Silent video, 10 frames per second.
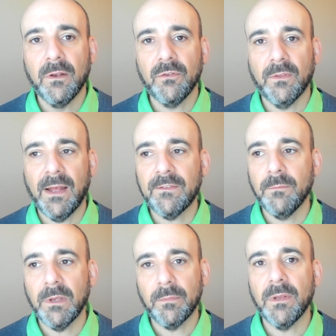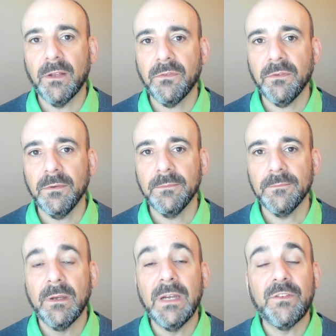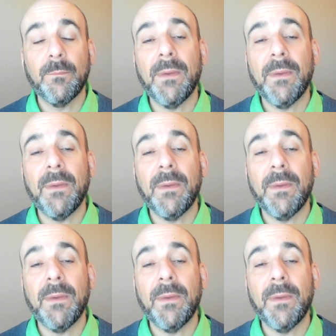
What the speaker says: so that's a big plus. It's a